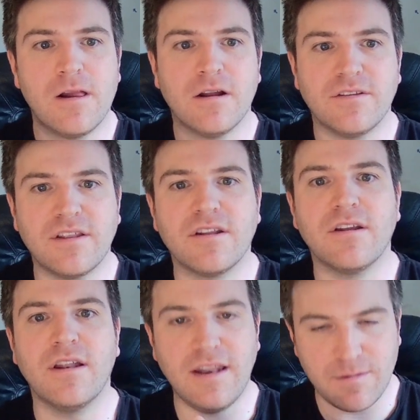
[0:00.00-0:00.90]
say that
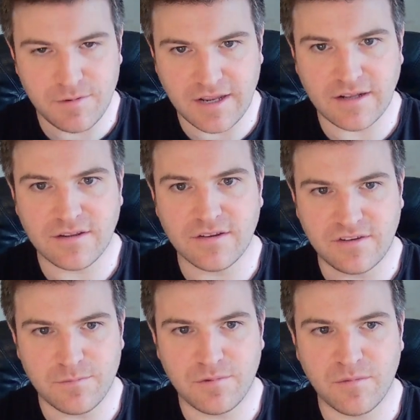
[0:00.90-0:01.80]
eliminate the
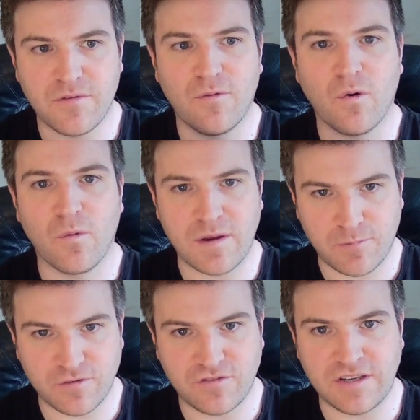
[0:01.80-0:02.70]
simple before we
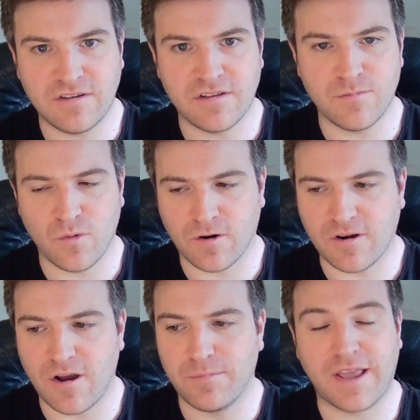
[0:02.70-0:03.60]
proceed to the more
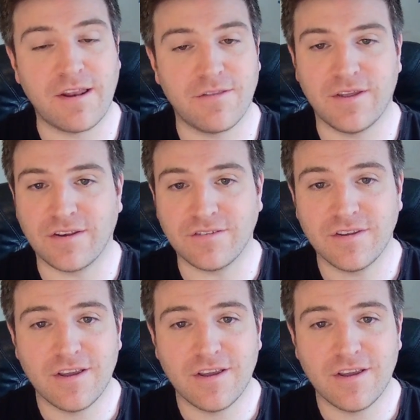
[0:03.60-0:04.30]
complicated things.